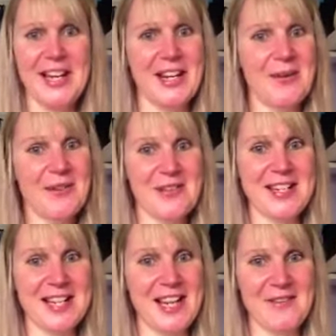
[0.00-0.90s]
Now
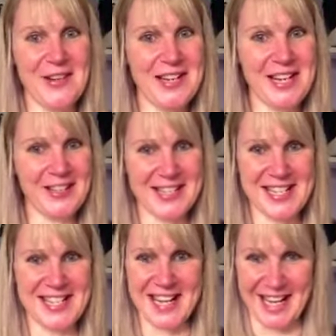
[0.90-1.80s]
obviously you've only got
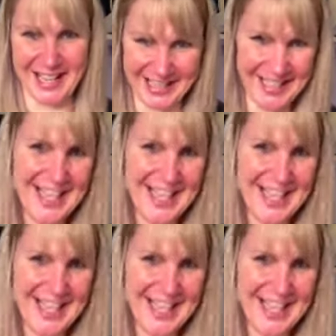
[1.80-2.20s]
today,